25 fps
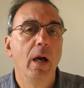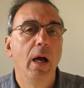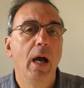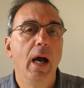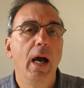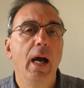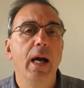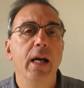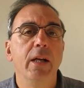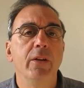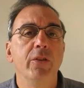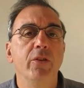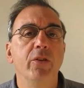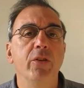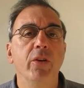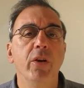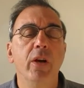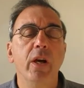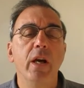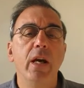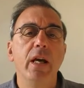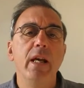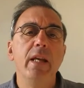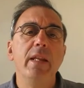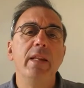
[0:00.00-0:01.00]
And
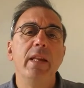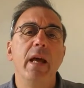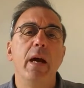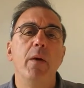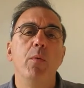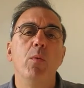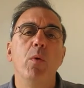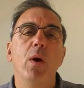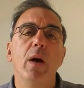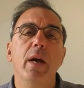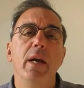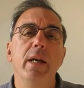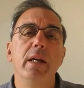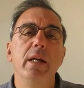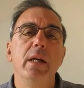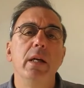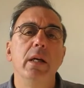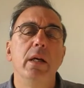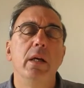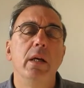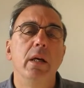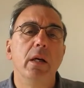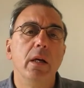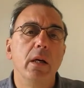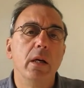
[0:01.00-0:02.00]
in that way,
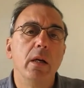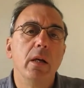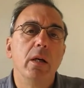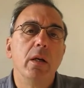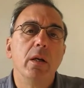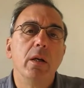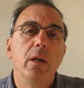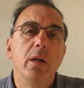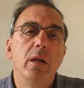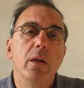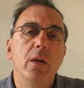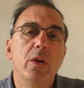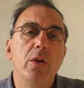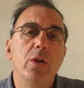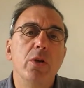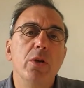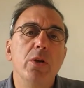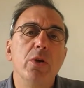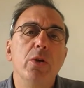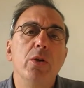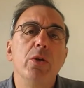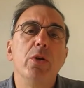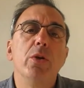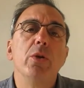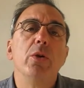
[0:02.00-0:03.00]

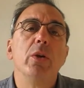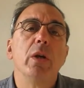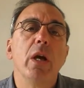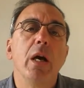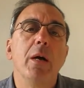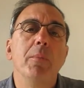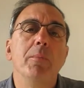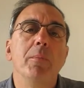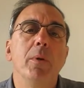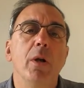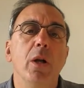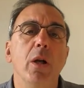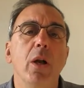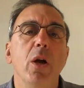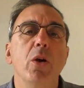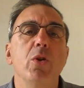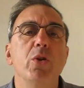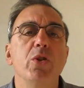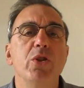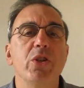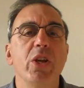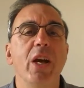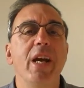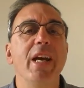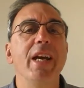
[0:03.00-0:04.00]
you come
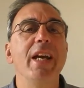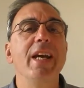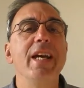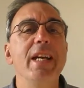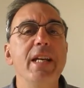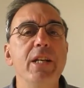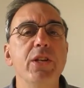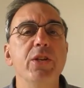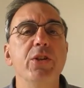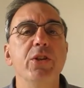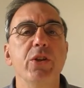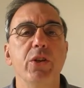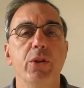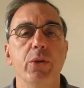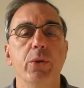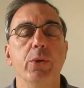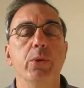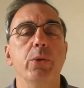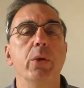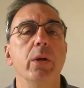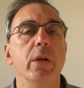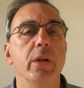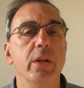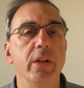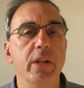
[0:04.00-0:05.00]
closer
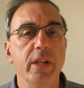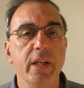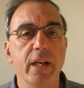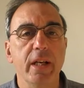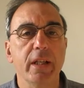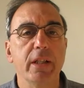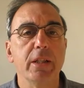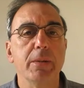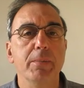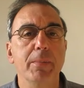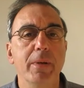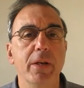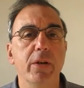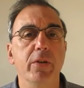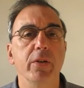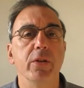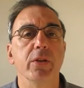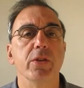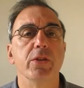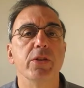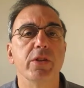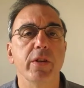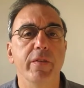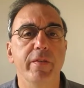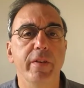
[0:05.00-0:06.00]
into the
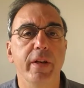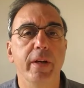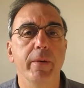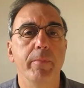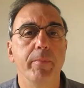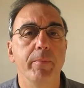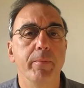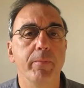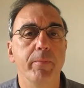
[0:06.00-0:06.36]
experience of it.